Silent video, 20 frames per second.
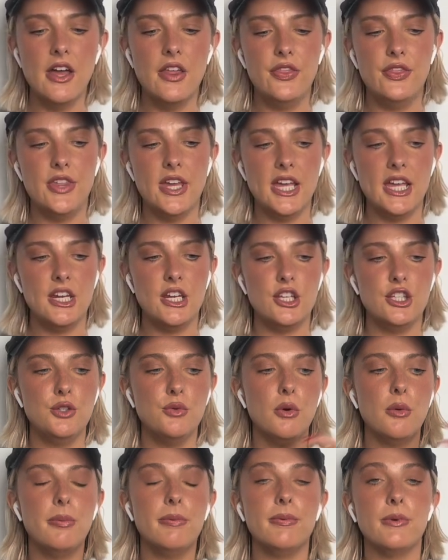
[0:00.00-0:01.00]
then
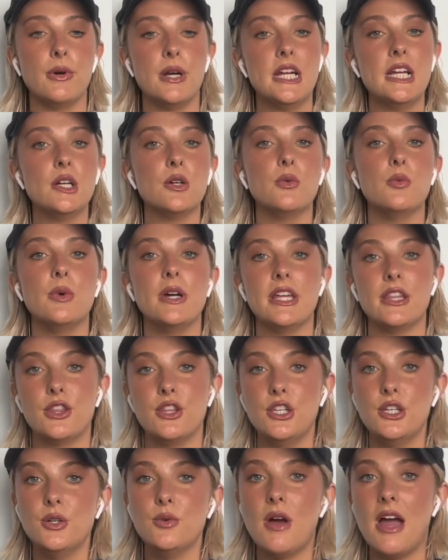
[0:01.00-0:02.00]
you'll bring with
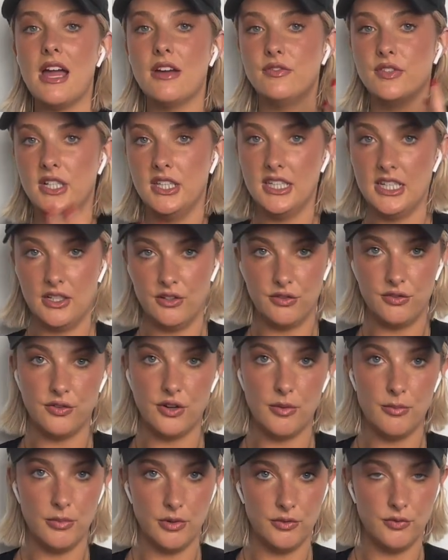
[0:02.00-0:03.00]
you everything
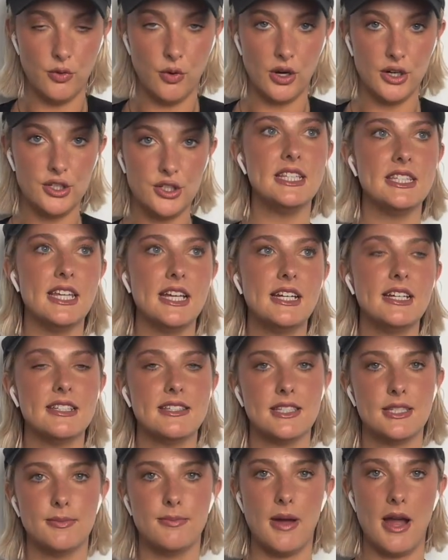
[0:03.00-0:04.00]
from before. So it's like a
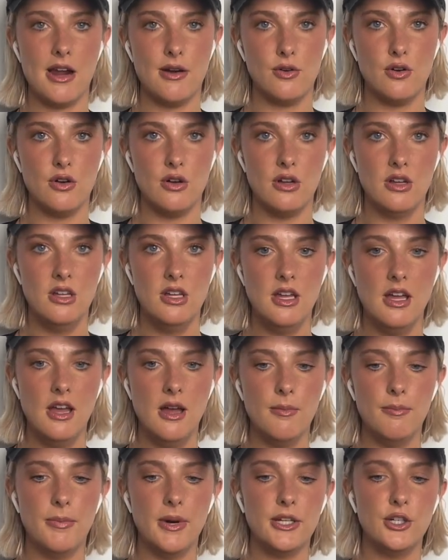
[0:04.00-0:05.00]
spiral,
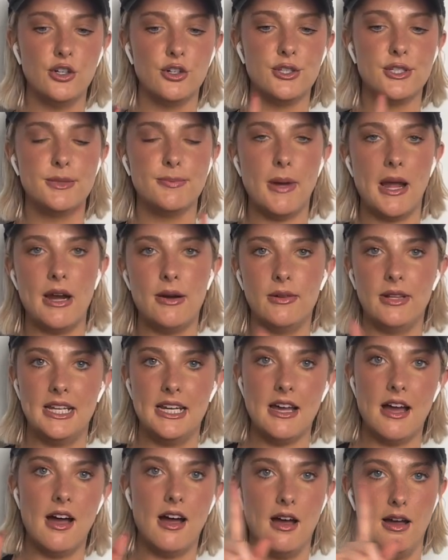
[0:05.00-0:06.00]
but you're
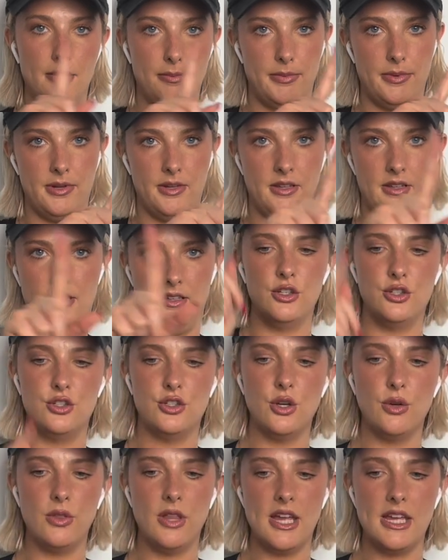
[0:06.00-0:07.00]
spiraling up.
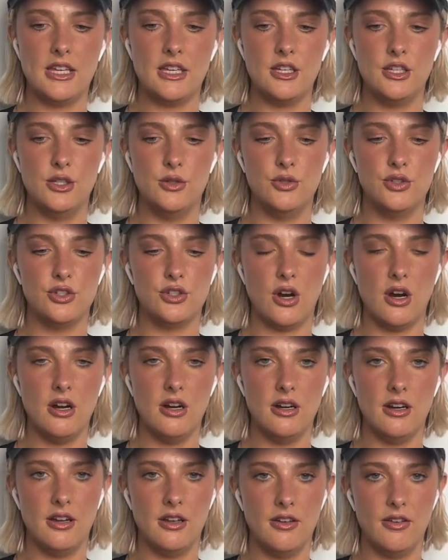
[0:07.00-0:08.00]
So like you
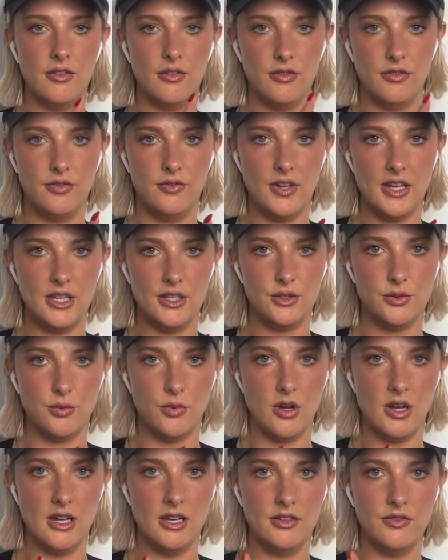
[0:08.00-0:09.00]
start phase
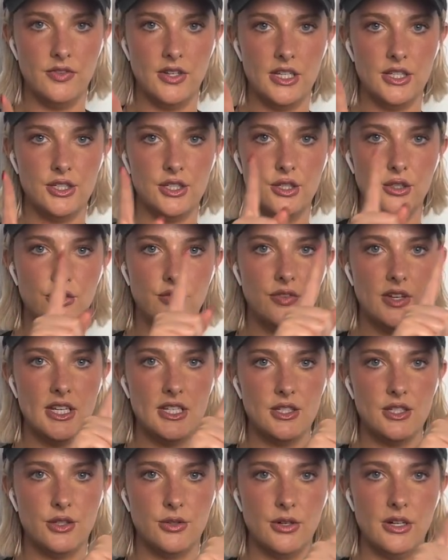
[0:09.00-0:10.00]
1, phase 2,
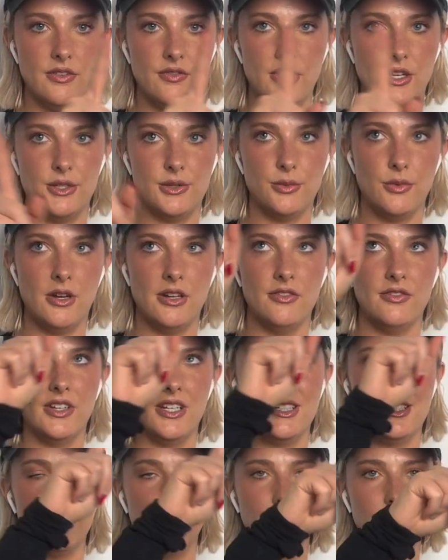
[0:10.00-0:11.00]
phase 3, phase 1,
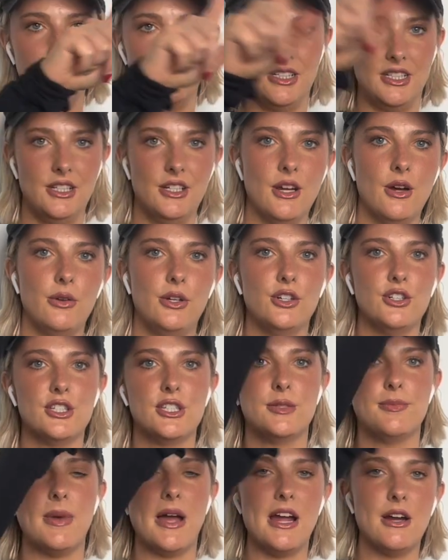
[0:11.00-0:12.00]
phase 3, you're
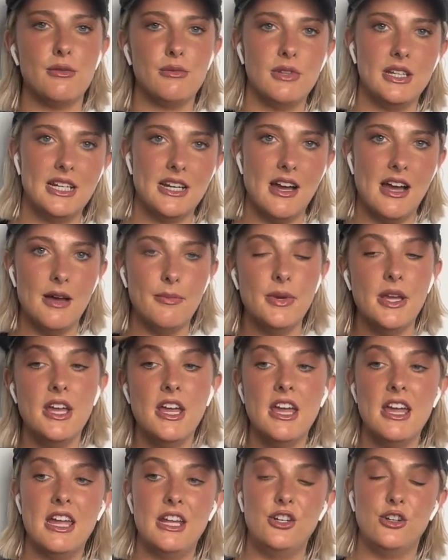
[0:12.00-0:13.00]
spiraling up,
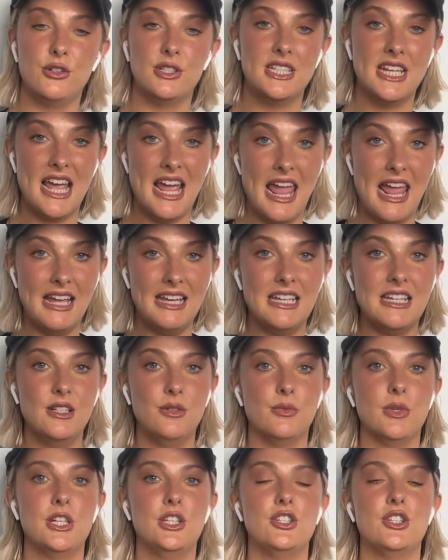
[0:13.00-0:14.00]
and you're taking
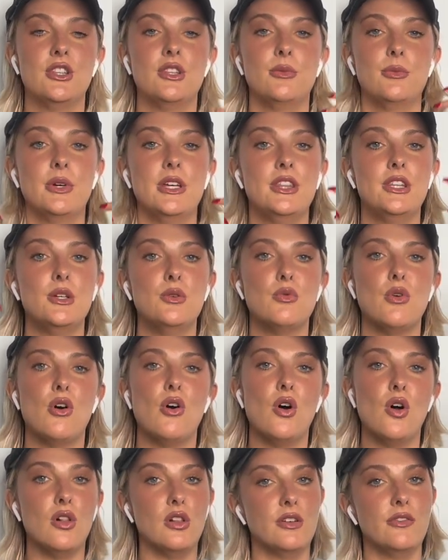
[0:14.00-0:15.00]
with you
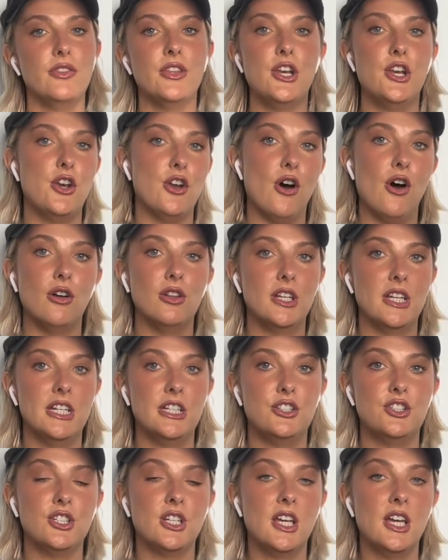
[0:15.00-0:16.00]
all of the
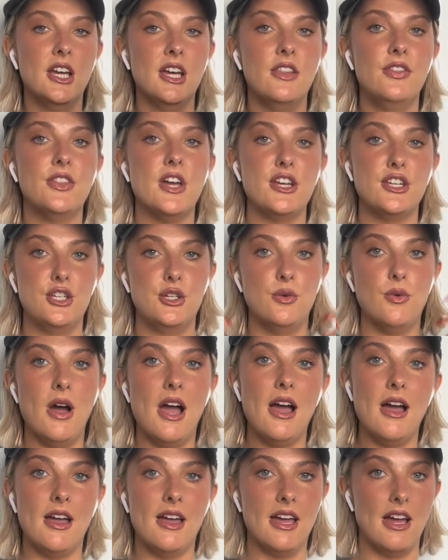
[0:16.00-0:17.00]
knowledge that you
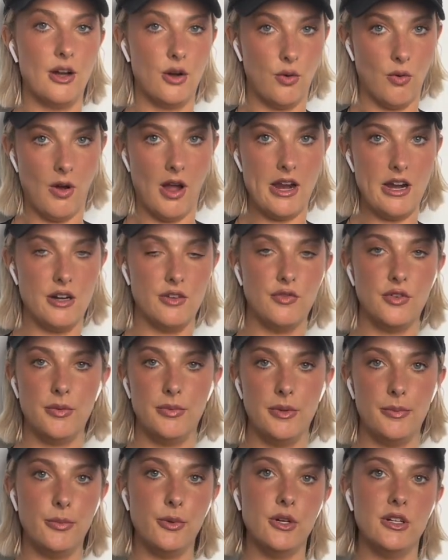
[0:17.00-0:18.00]
acquired from
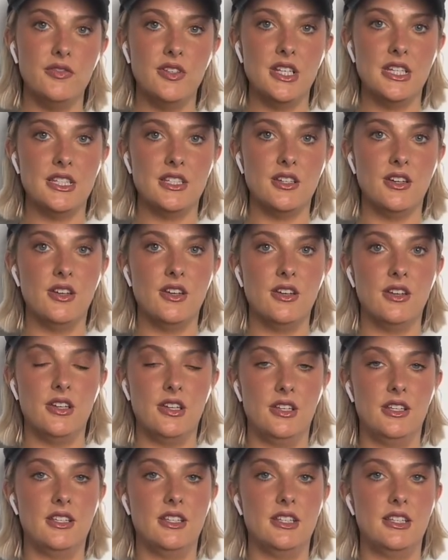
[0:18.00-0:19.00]
the previous
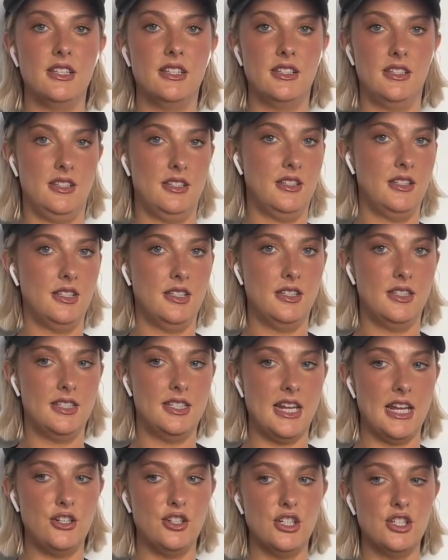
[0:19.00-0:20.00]

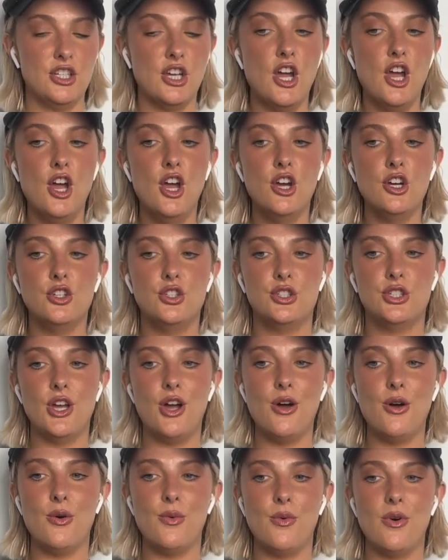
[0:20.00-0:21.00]
stages.
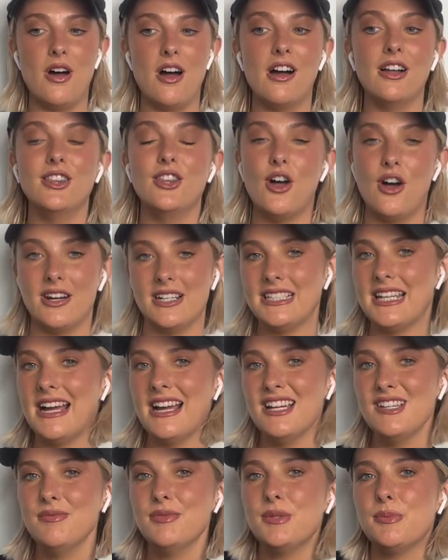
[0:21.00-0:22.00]
So a lot of
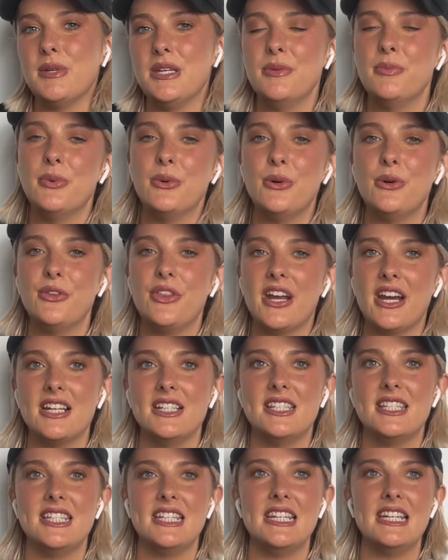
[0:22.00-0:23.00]
times people that I
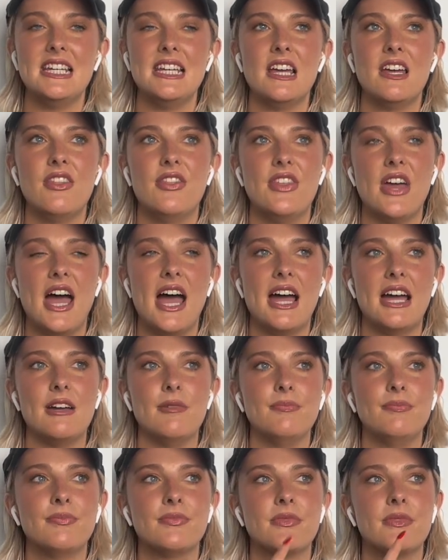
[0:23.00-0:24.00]
see
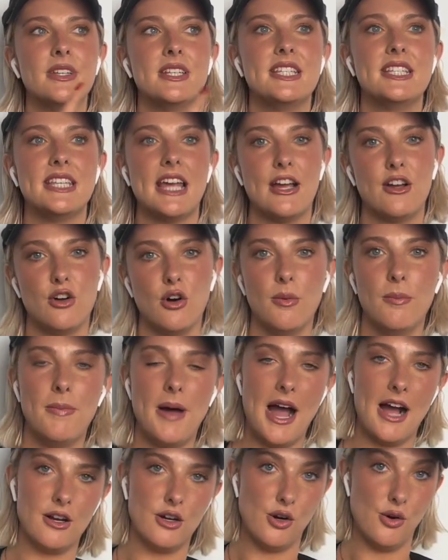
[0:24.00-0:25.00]
that cycle
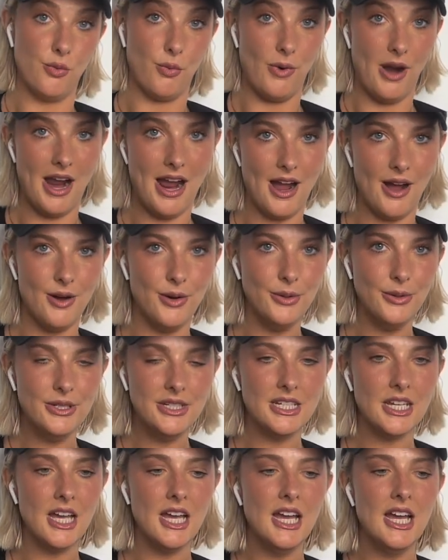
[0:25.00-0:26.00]
back
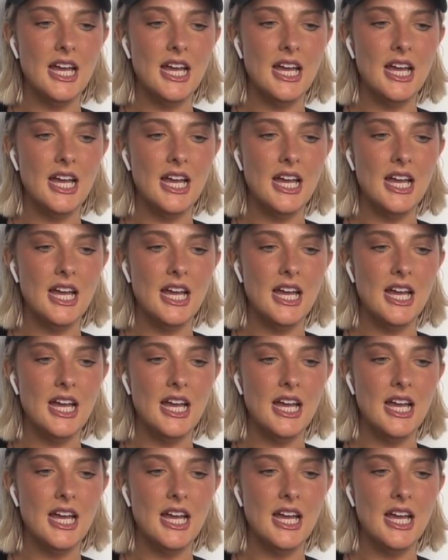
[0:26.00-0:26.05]
around,